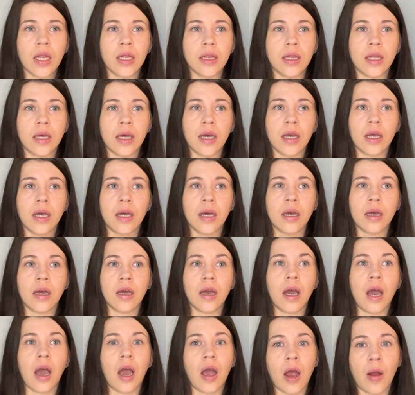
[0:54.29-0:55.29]
the
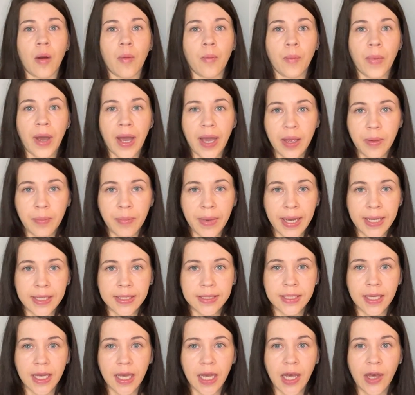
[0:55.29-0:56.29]
my
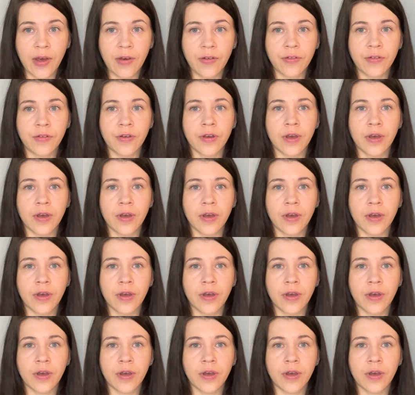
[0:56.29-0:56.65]
must-have